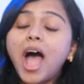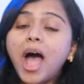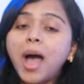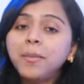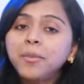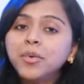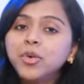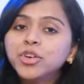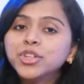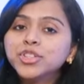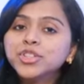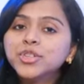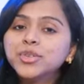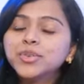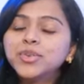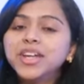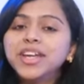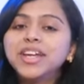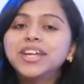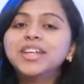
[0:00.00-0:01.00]
I'm going to
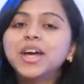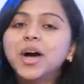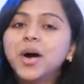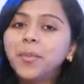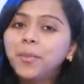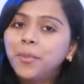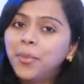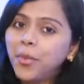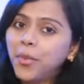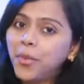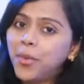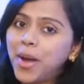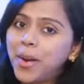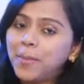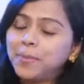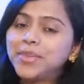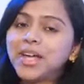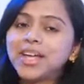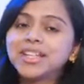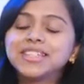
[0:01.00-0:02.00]
read a
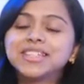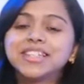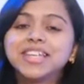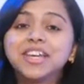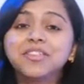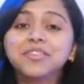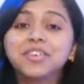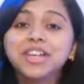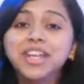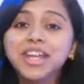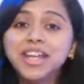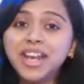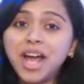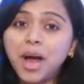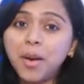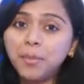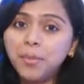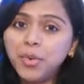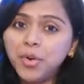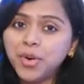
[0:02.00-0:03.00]
poem that's given in
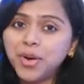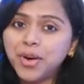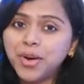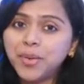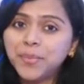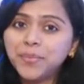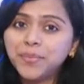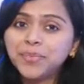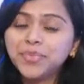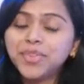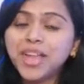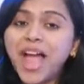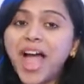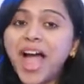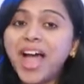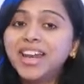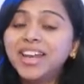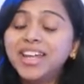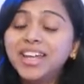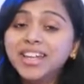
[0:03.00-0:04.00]
our book.
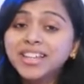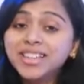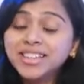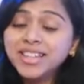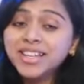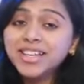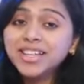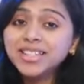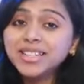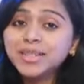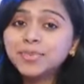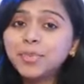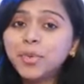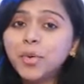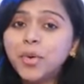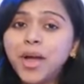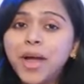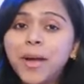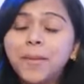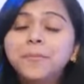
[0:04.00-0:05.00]
And in this
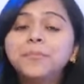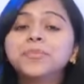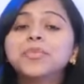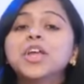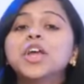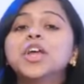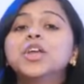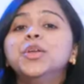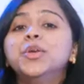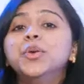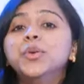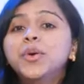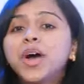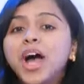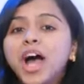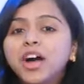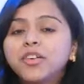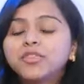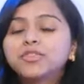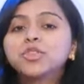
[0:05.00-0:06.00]
poem, you
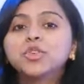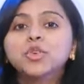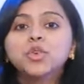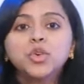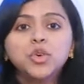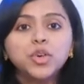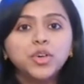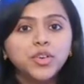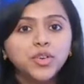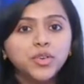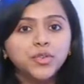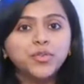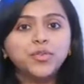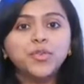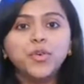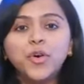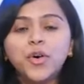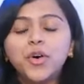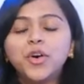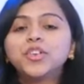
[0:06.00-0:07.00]
have to look
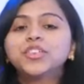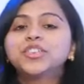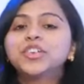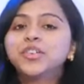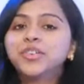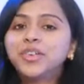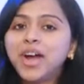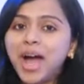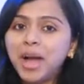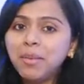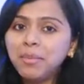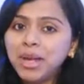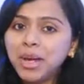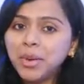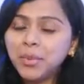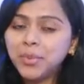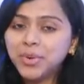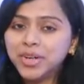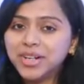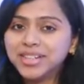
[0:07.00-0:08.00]
for the
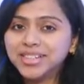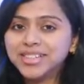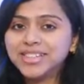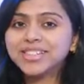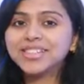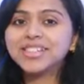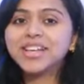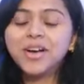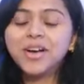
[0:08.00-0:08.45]
rhyming words.